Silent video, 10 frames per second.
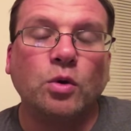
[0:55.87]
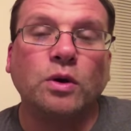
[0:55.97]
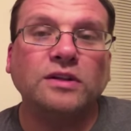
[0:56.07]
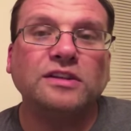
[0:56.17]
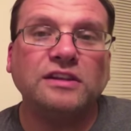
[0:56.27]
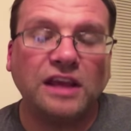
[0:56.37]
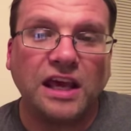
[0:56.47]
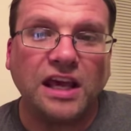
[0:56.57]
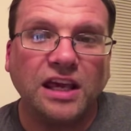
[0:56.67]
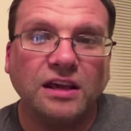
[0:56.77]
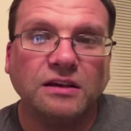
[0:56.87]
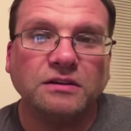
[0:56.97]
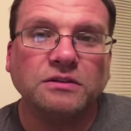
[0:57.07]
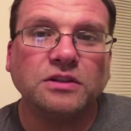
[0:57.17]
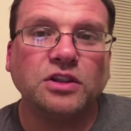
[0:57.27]
Well, today
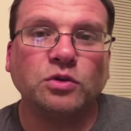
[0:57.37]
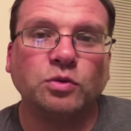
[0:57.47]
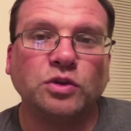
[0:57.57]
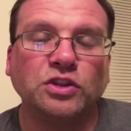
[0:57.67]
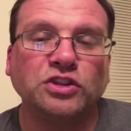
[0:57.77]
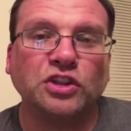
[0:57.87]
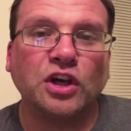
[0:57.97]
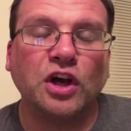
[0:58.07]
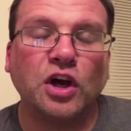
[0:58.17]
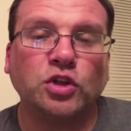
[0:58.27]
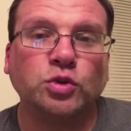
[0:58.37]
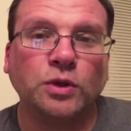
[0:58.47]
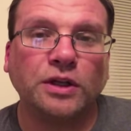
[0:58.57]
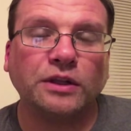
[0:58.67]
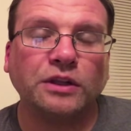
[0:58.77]
there was a
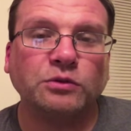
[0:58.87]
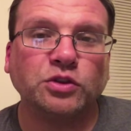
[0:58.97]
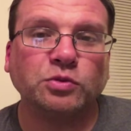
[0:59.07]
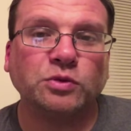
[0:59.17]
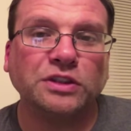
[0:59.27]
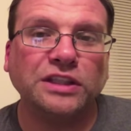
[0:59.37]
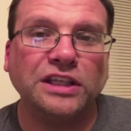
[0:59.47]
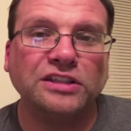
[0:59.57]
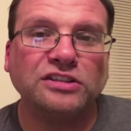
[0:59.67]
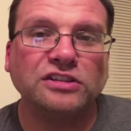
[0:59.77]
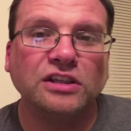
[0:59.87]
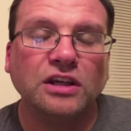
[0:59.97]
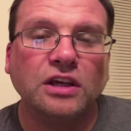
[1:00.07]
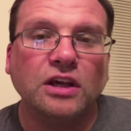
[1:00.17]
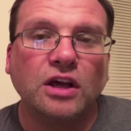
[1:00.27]
trailer. There was a release
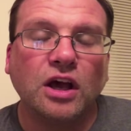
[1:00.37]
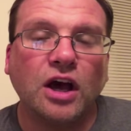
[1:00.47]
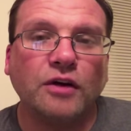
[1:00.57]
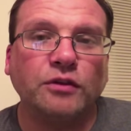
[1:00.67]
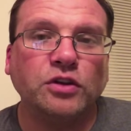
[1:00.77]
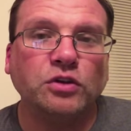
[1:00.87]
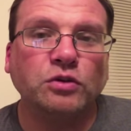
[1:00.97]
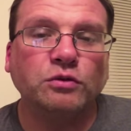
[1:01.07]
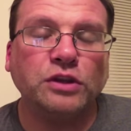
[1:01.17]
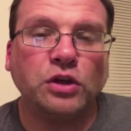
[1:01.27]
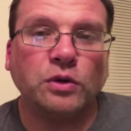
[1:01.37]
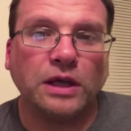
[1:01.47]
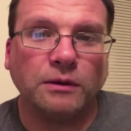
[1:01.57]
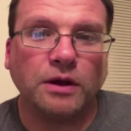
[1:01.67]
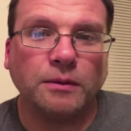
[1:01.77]
of a new video
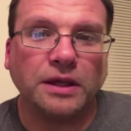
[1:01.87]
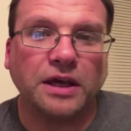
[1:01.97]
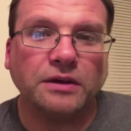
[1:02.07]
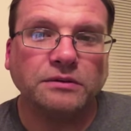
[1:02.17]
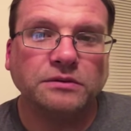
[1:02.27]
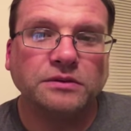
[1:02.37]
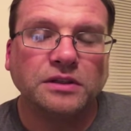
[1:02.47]
game coming out.